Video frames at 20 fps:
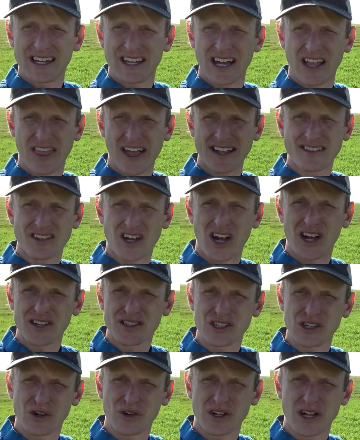That's
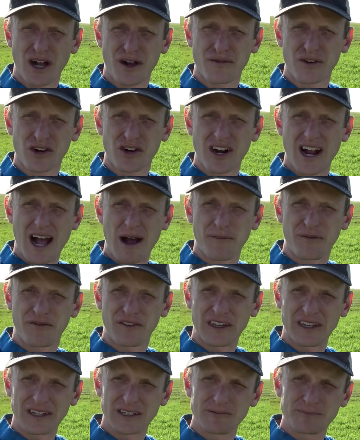also a cover crop
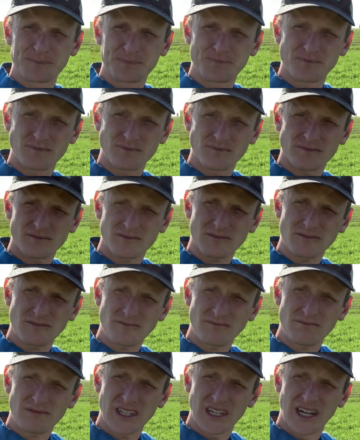field.
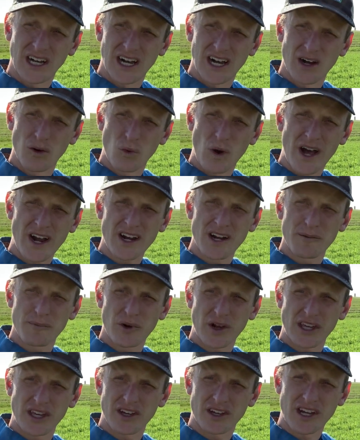Wanted to
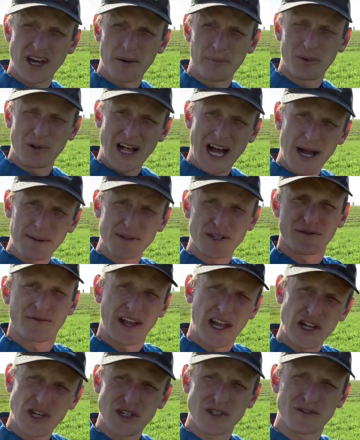bring you a couple
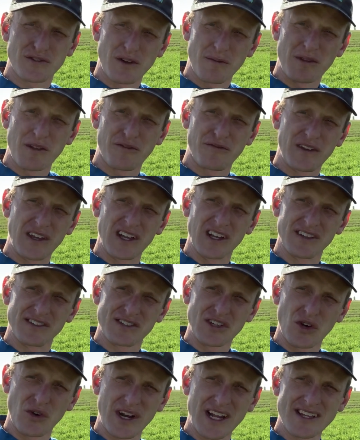observations from the field.
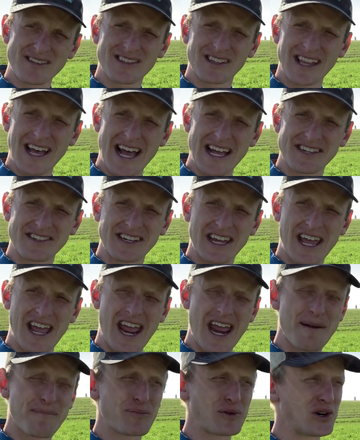So it is the last day of
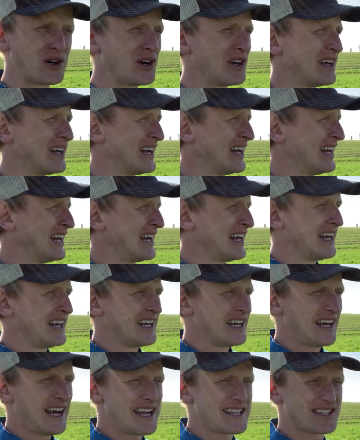April.
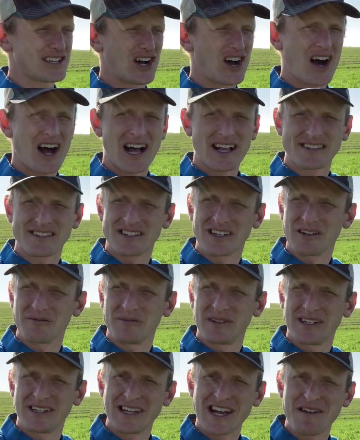It's
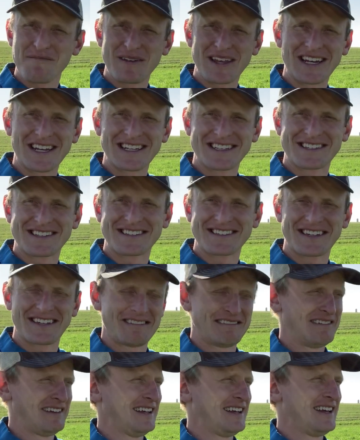awesome. I mean, it's
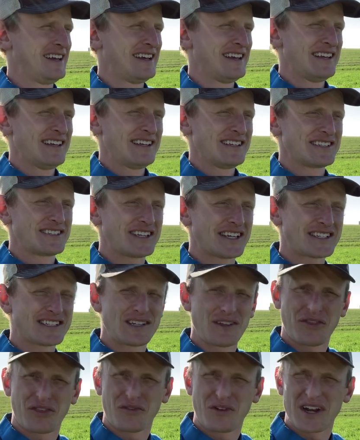
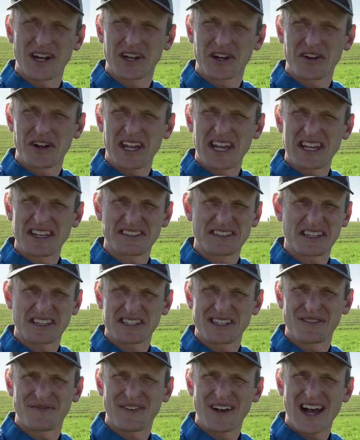63 degrees,
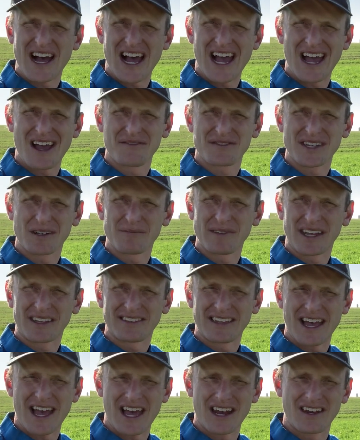65, something like
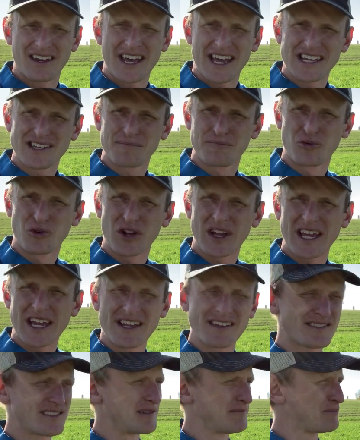that. Nice
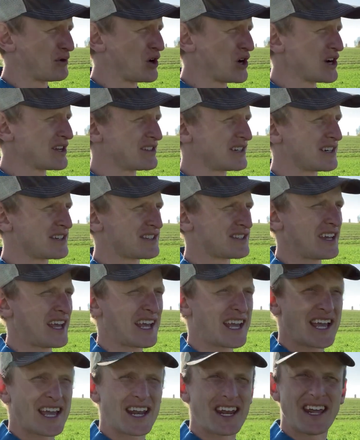breeze. The birds are
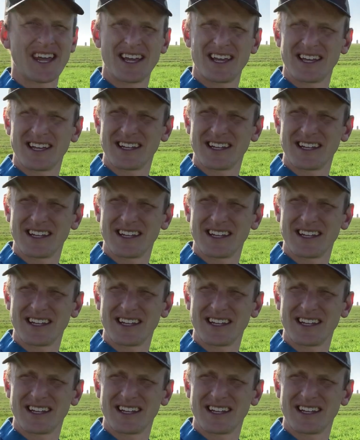singing.